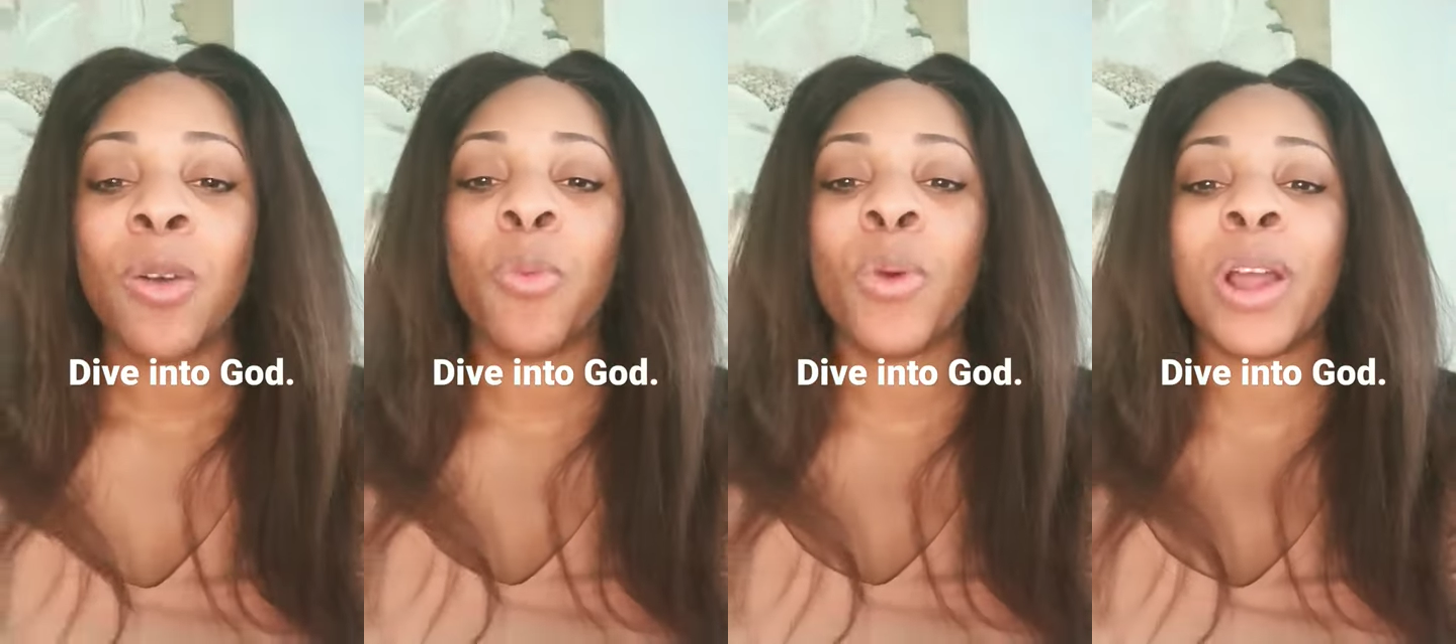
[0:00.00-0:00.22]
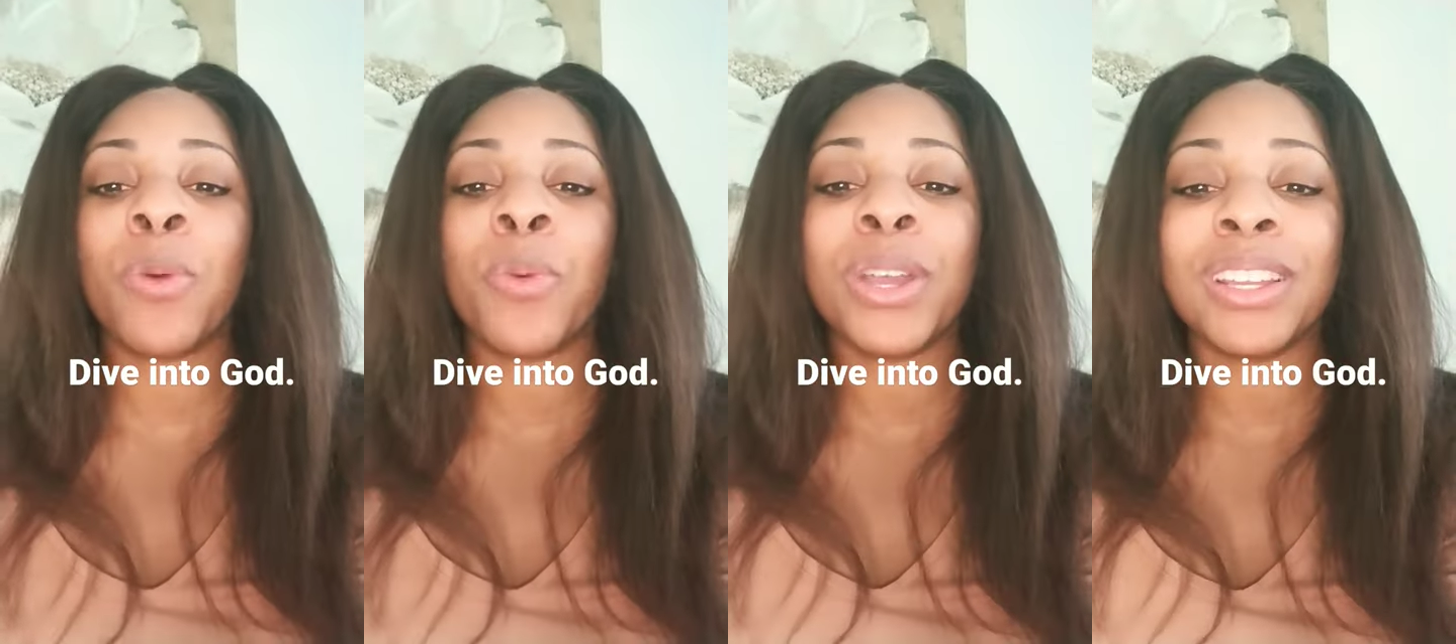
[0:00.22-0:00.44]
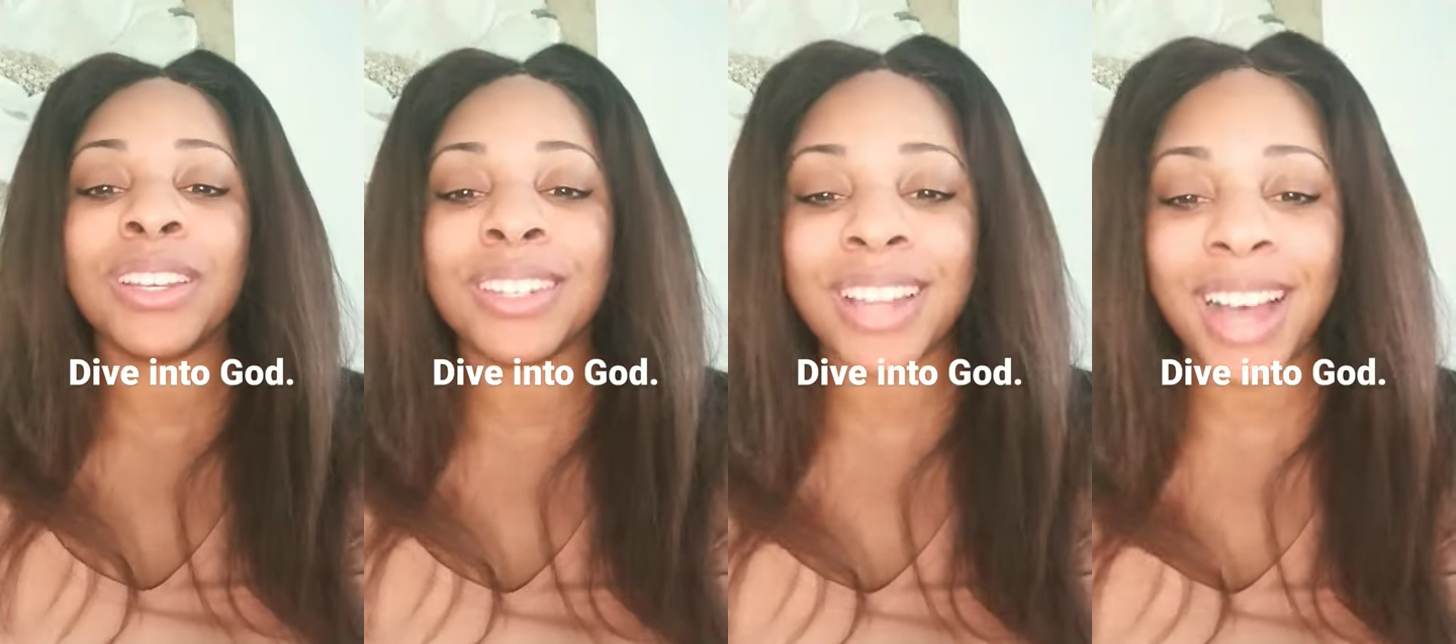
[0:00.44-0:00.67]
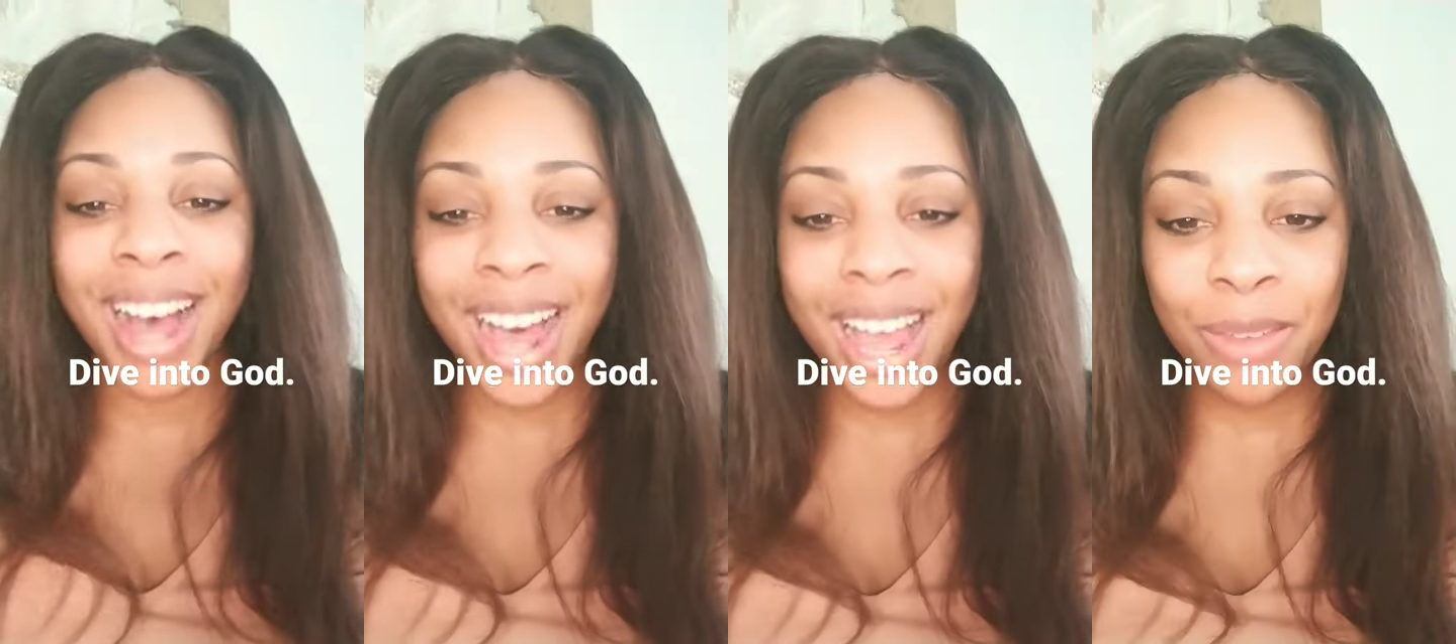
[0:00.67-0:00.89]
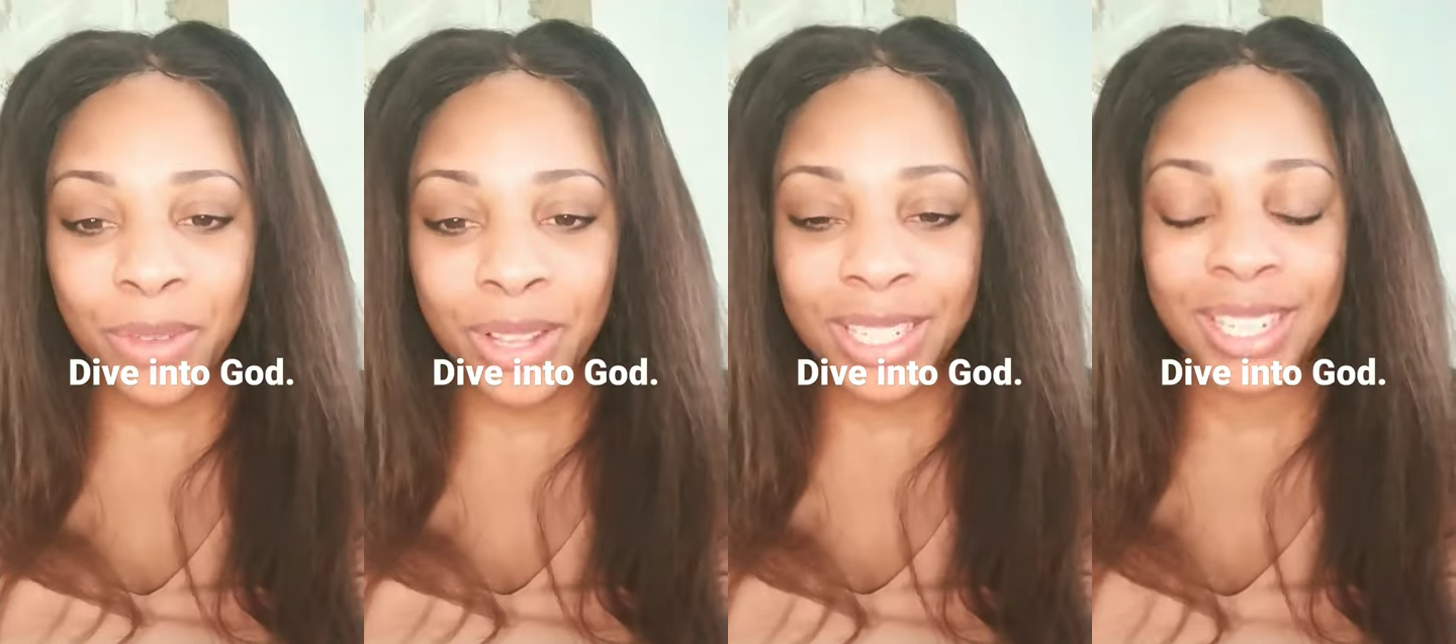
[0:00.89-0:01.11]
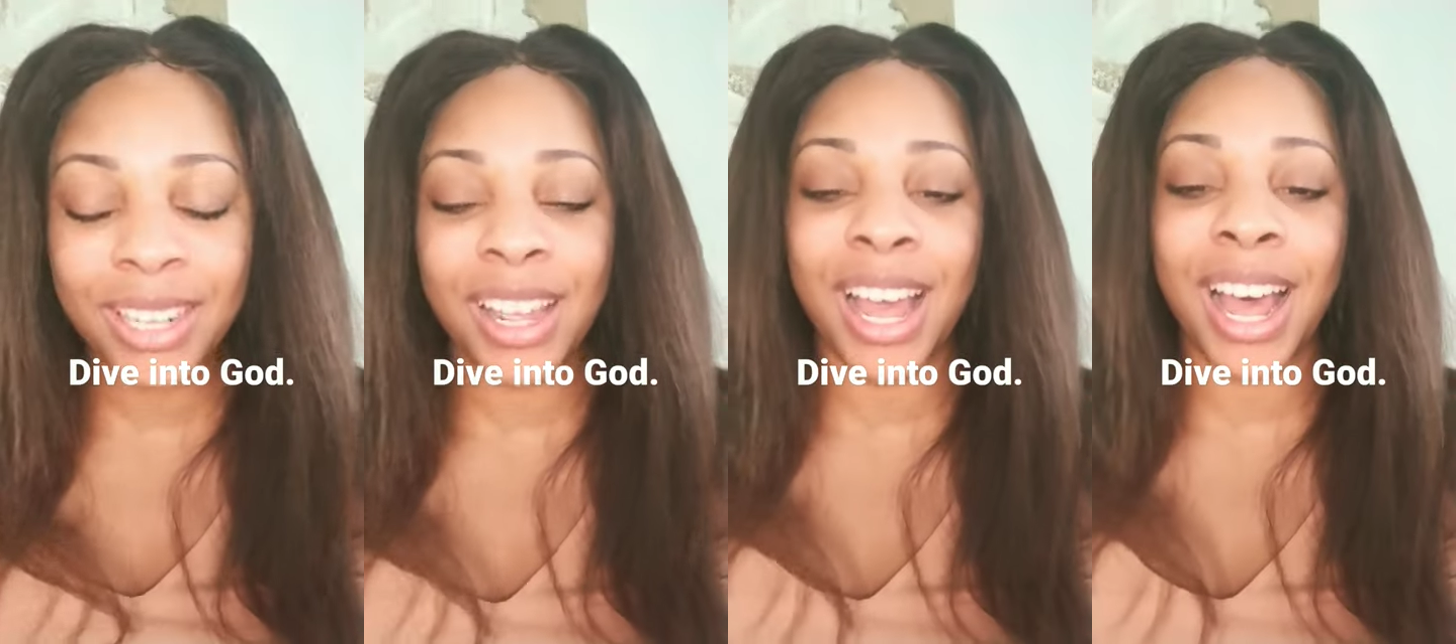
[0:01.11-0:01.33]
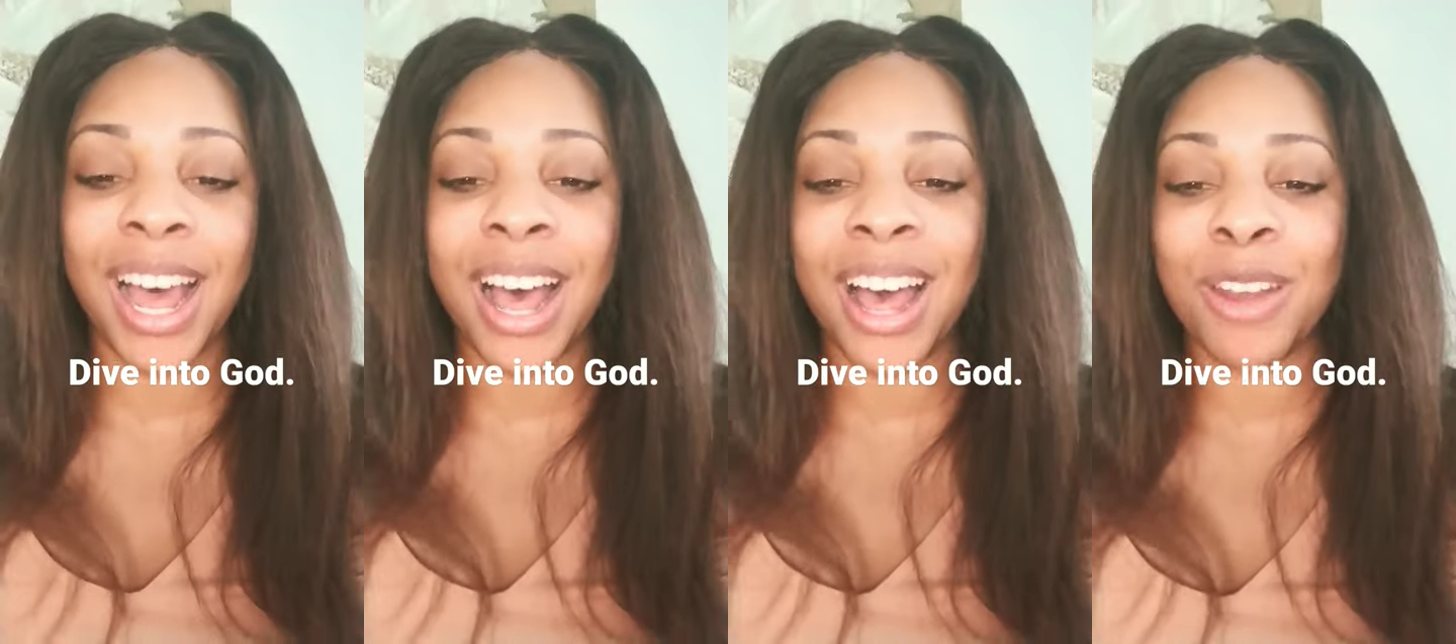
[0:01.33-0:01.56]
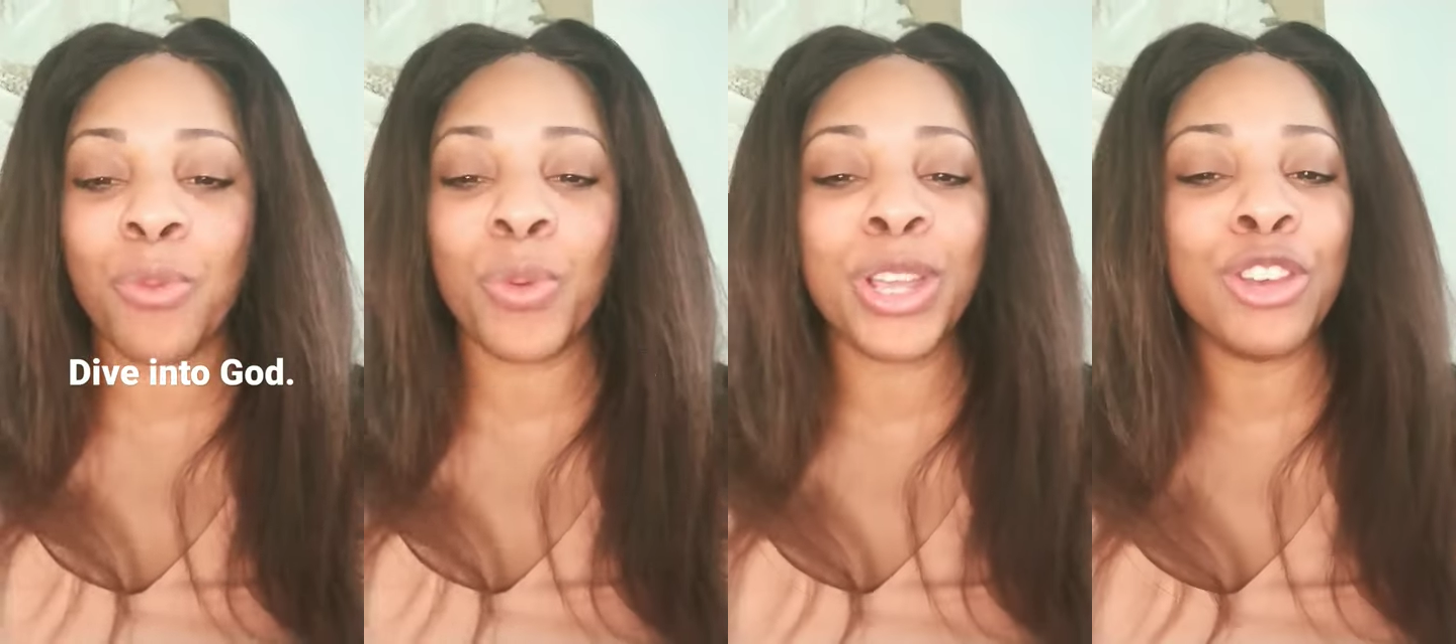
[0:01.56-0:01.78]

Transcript: where we dive into God,